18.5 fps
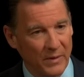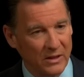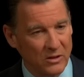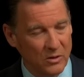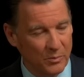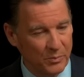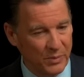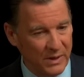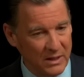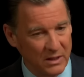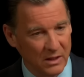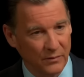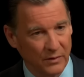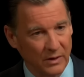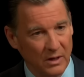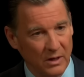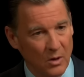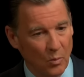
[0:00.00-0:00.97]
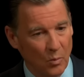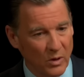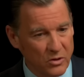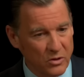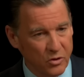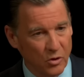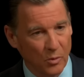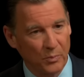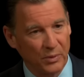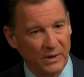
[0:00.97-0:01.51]
That's a piece of it.
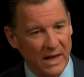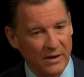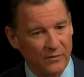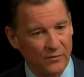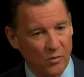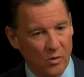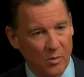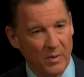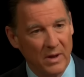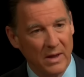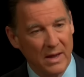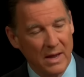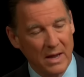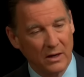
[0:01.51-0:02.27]
What's your platform?